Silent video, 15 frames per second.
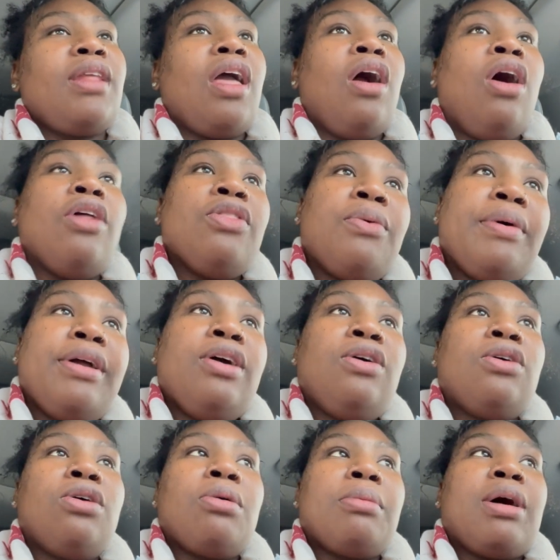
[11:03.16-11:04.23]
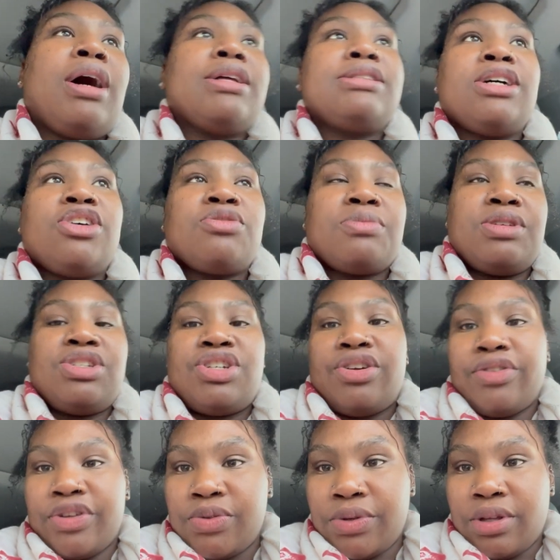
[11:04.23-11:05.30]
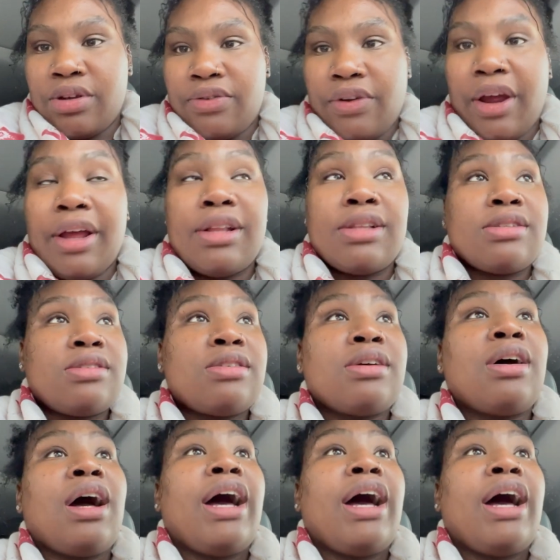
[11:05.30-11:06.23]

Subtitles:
On the way home, God tells me, share this with your friends.